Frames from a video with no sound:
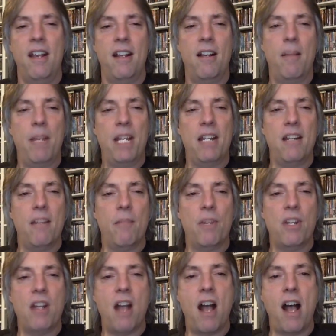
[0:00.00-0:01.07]
Coming in at number
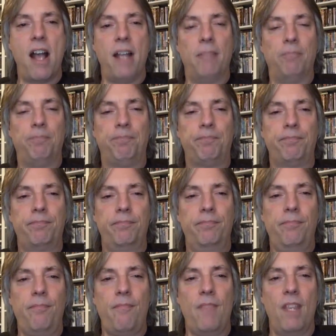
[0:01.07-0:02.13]
9
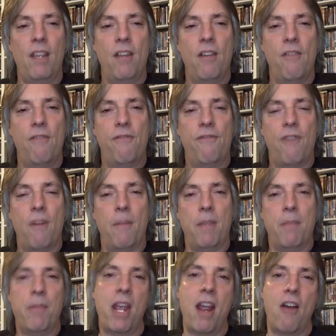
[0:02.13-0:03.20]
from
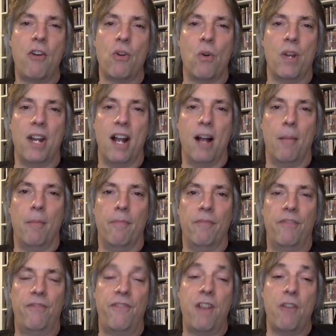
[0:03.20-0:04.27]
the Paranoid album,
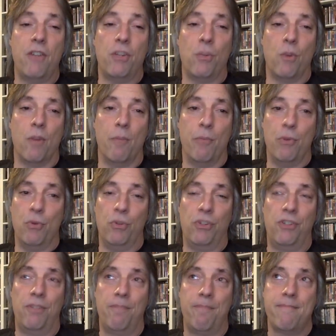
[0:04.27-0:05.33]
Fairies Wear
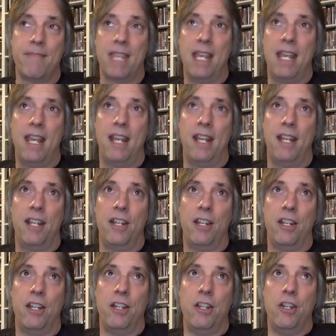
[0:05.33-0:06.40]
Boots.
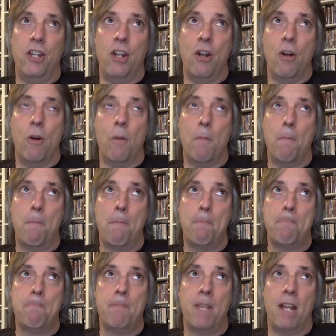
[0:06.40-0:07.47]
You know,
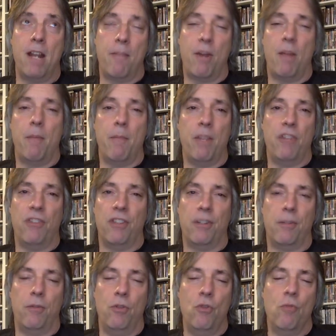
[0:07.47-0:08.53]
and I probably mentioned
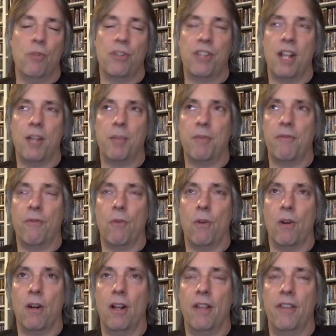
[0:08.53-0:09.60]
this numerous times
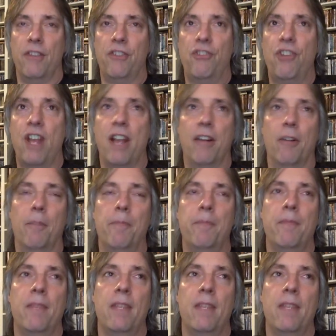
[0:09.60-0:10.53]
before on this channel,